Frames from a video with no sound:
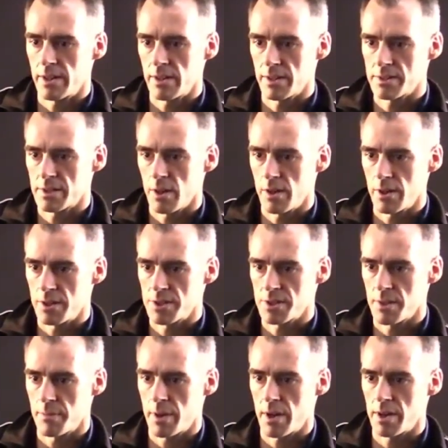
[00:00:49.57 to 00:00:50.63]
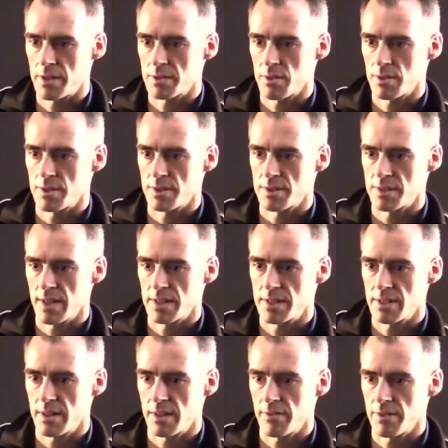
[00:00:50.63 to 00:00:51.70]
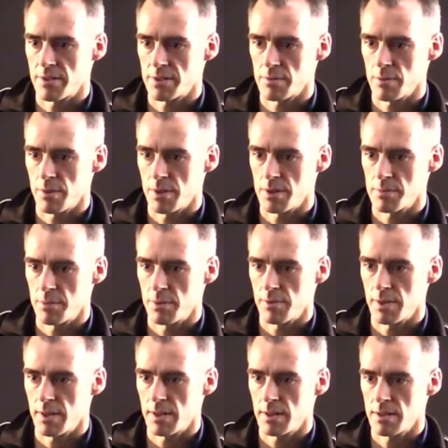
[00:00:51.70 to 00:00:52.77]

let's go ahead and just compare a source that's stationary versus one that's moving.